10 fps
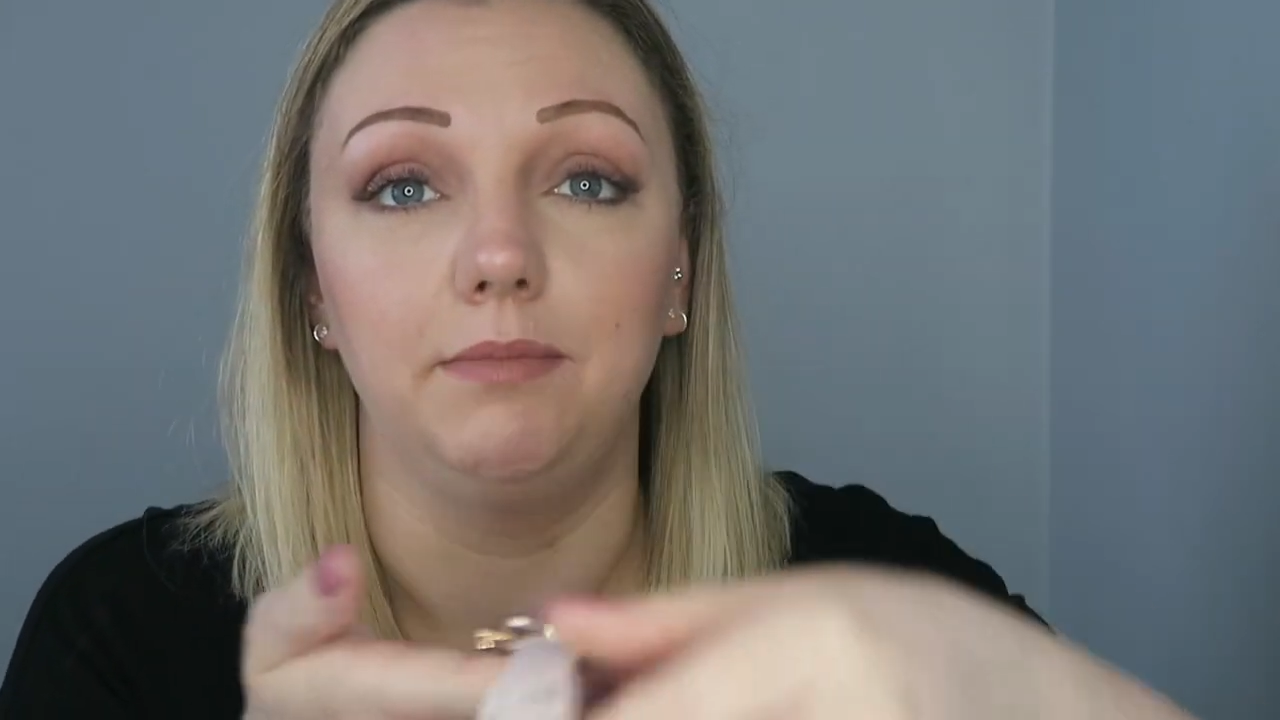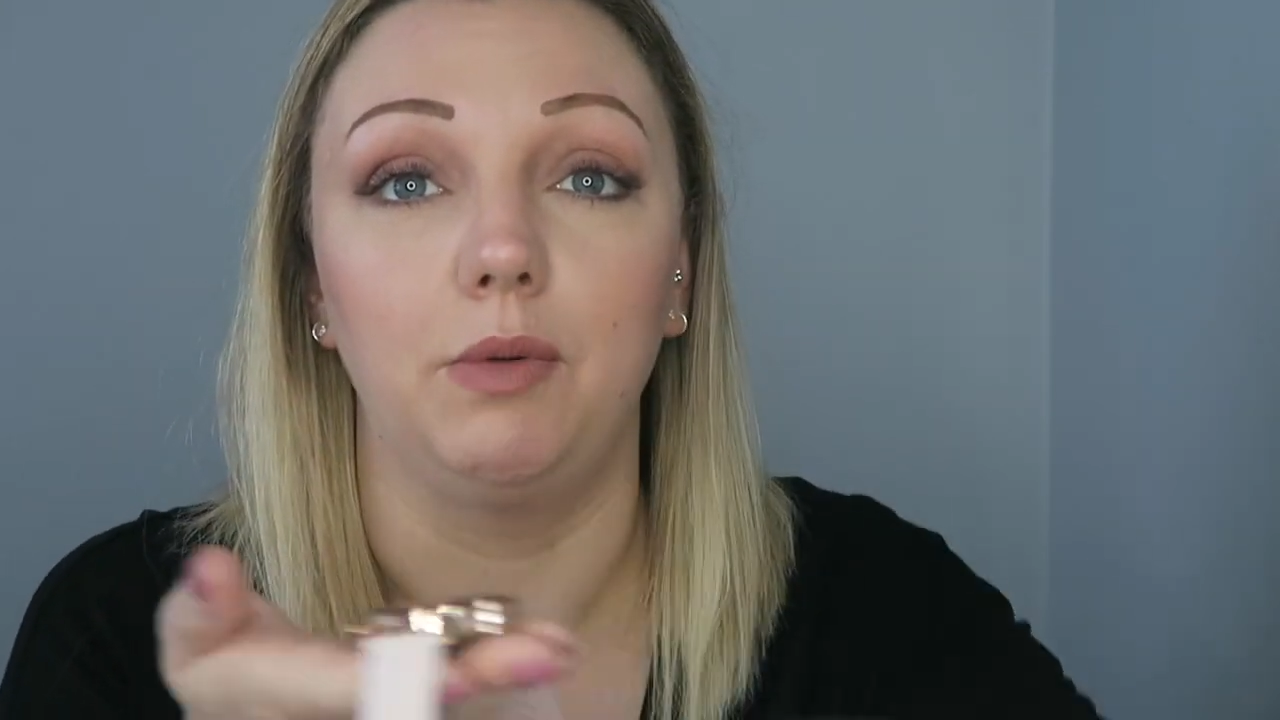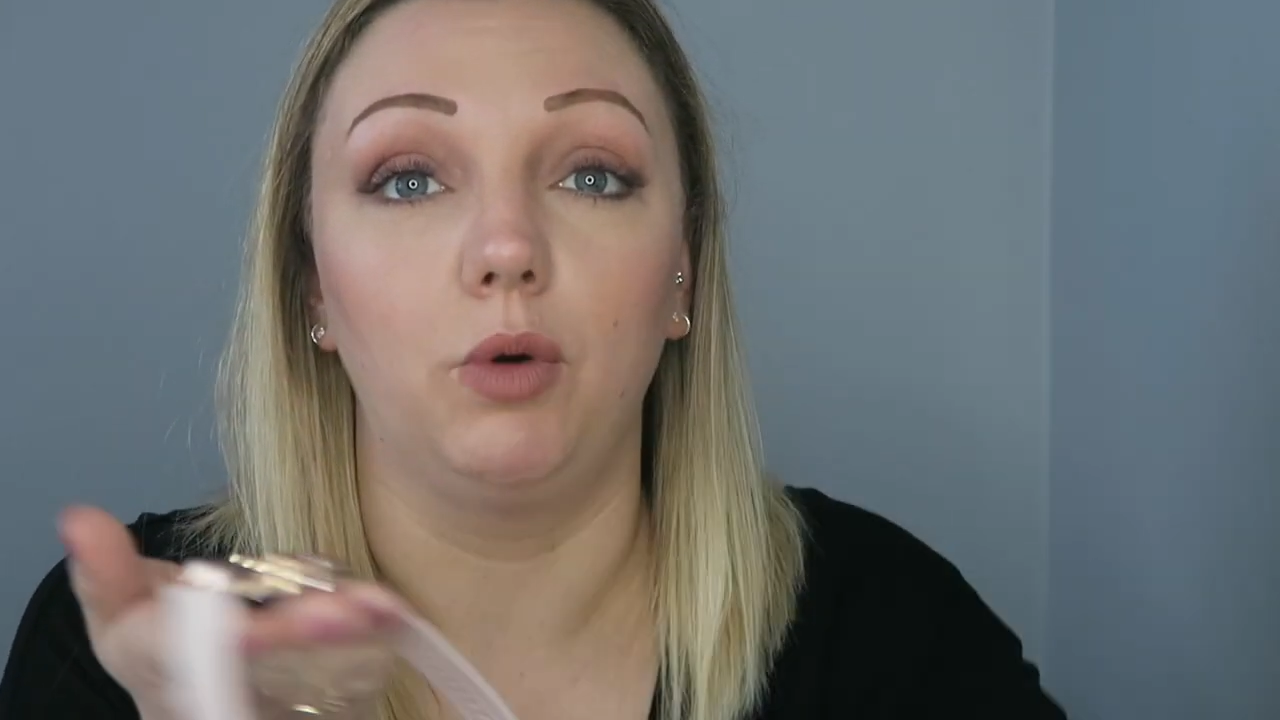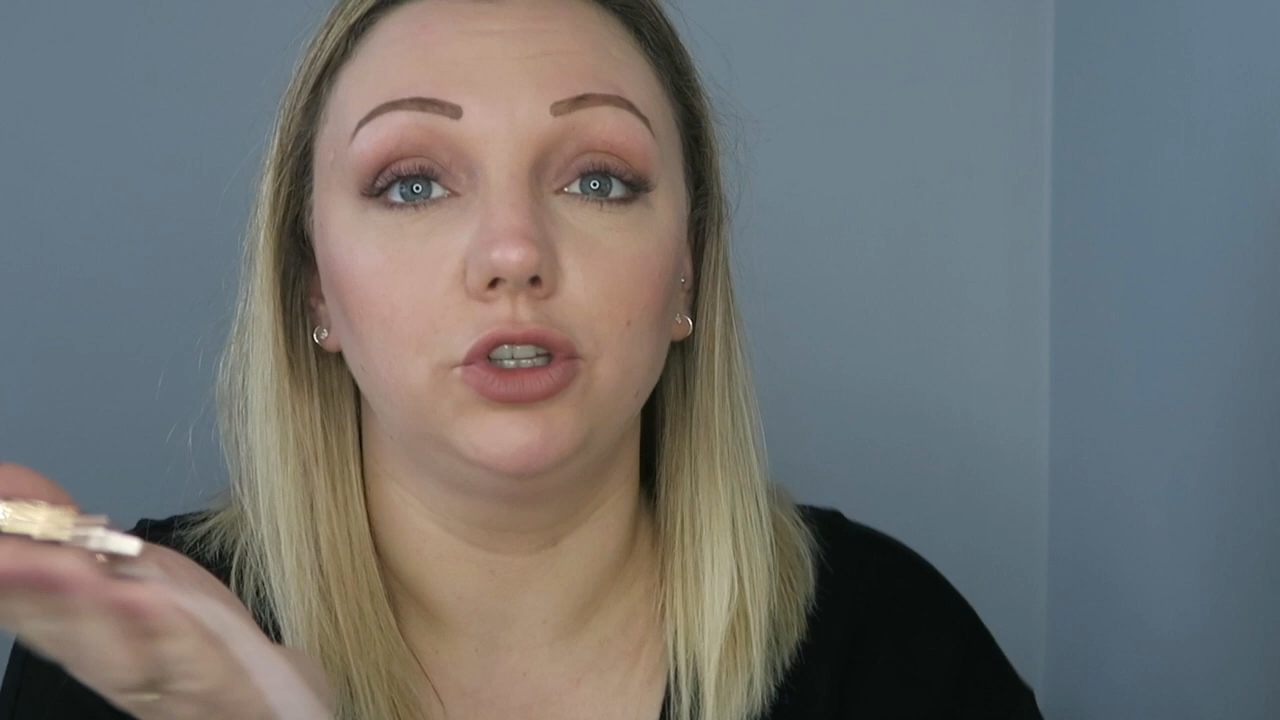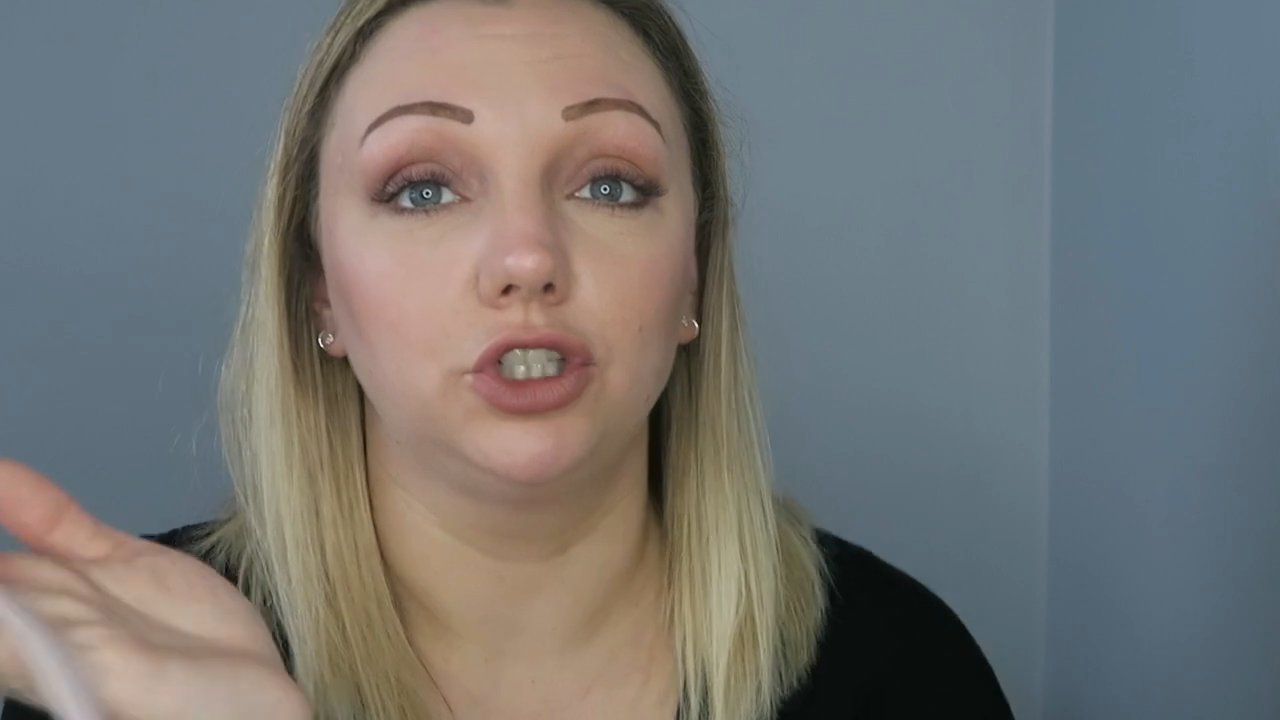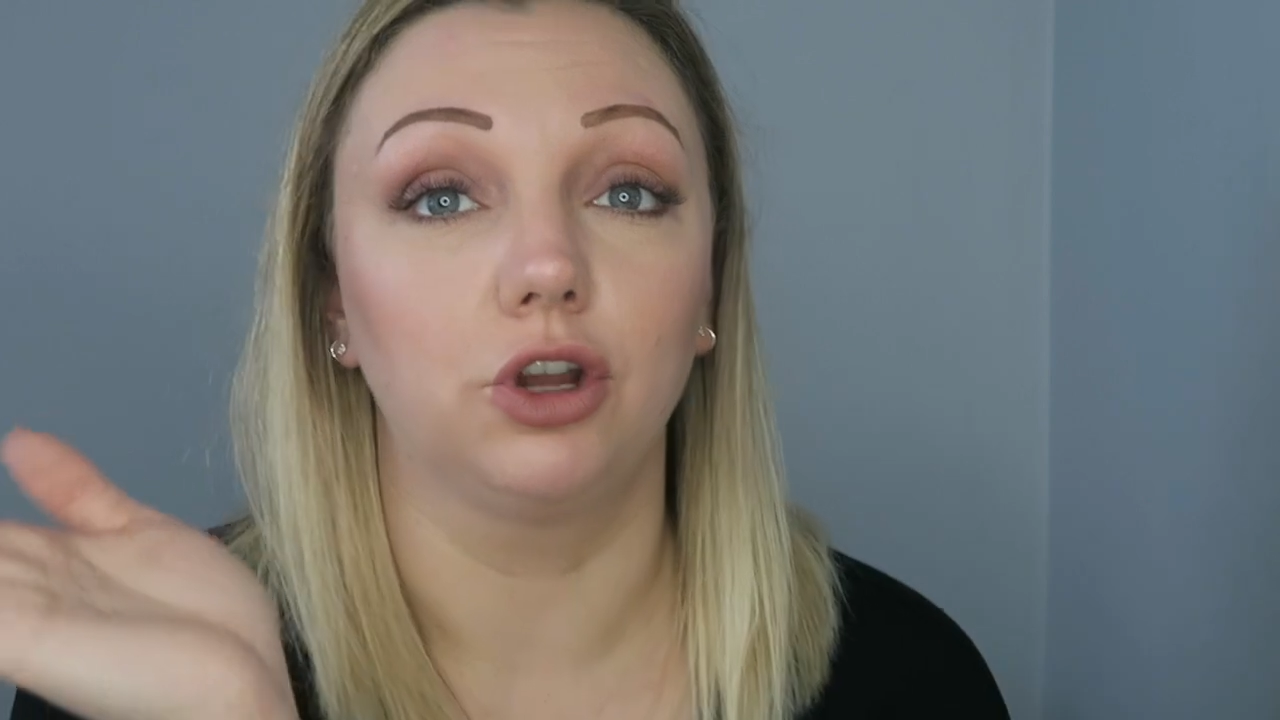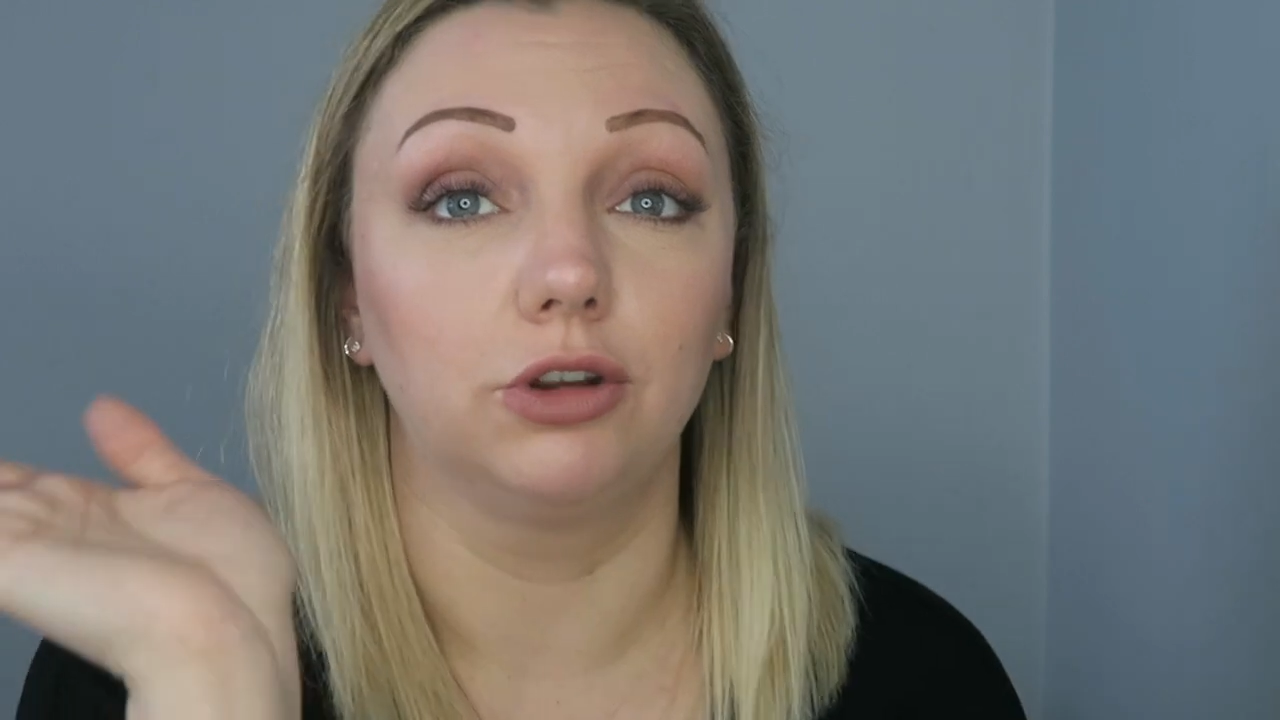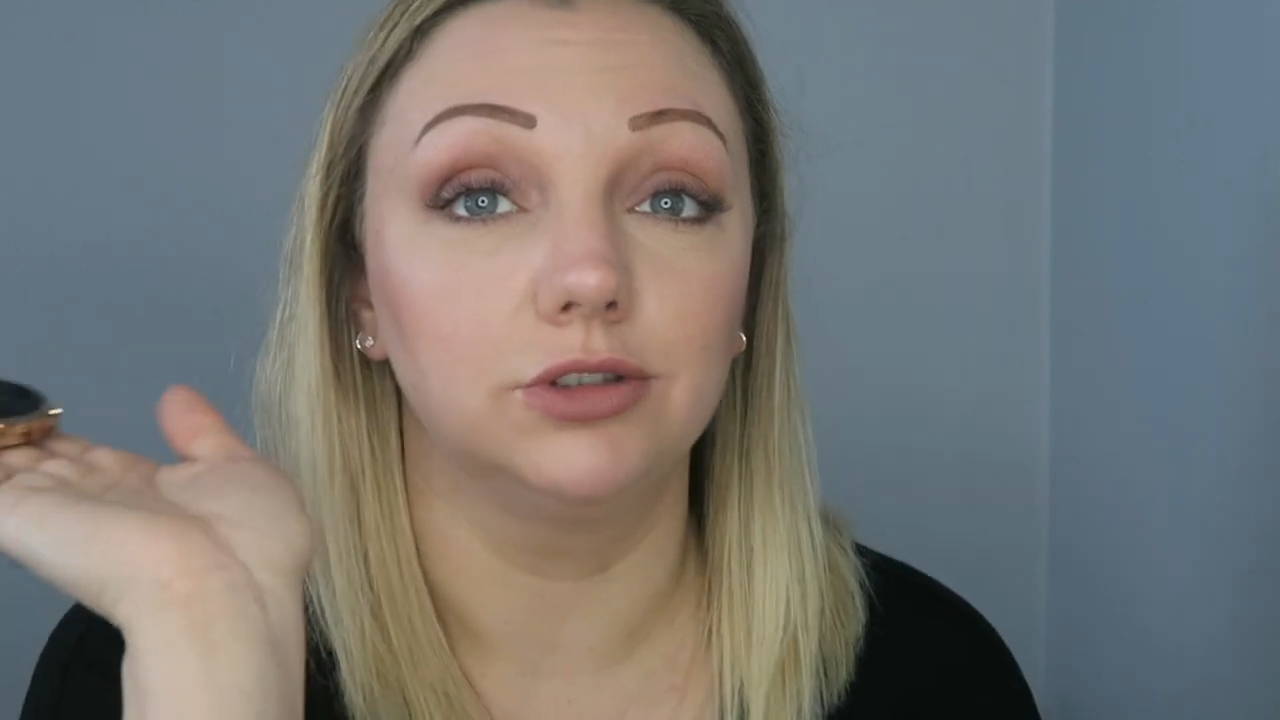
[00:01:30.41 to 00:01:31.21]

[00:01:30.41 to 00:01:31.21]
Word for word: The watch had gone